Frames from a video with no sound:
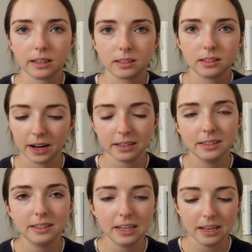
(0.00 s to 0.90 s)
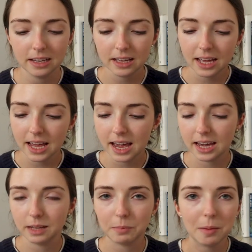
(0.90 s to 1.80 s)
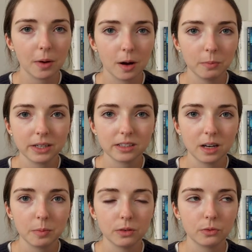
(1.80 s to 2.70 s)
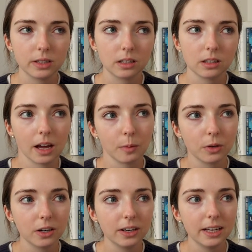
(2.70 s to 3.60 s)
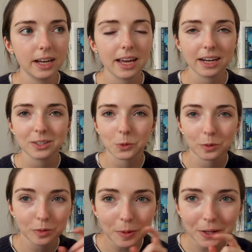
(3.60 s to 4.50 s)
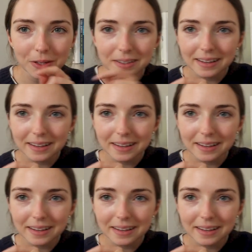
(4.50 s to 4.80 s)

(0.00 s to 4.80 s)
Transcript: list that I see, and my mom picked it up in a free little library and I stole it from her.